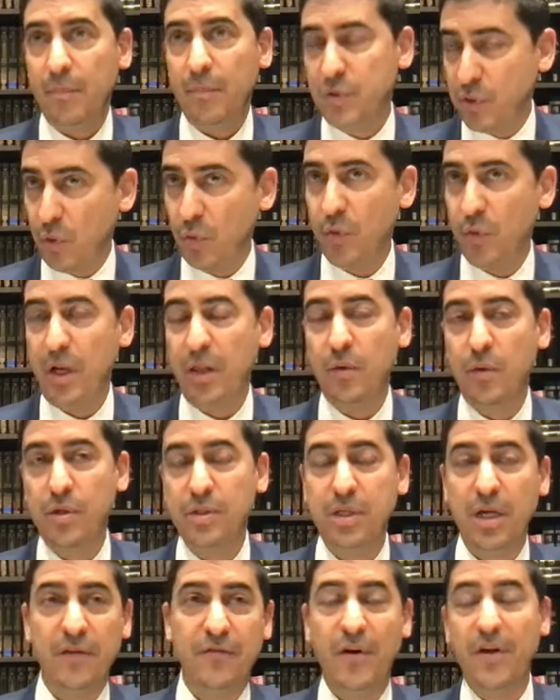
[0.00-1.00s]
So, in other
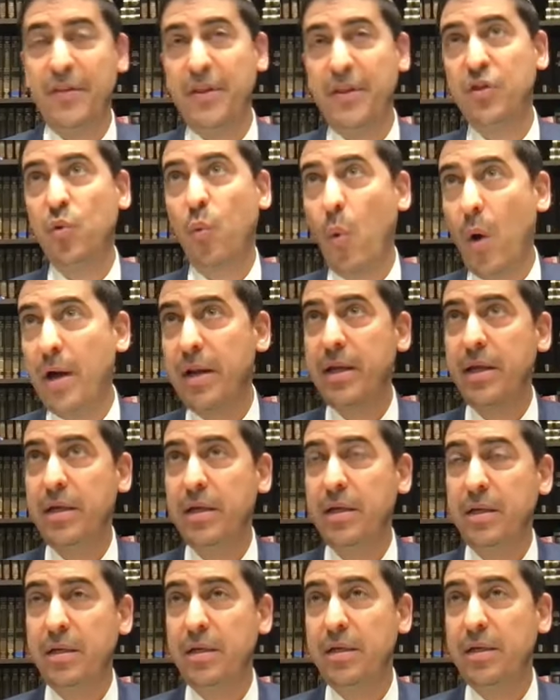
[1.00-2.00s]
words, if on the
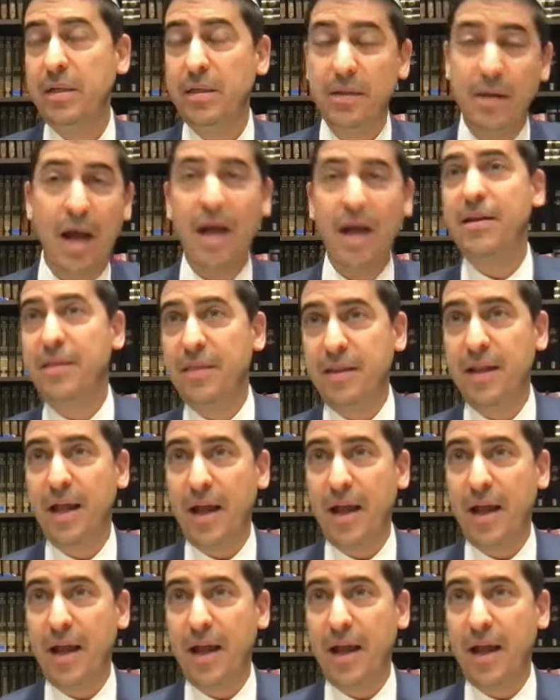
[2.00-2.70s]
29th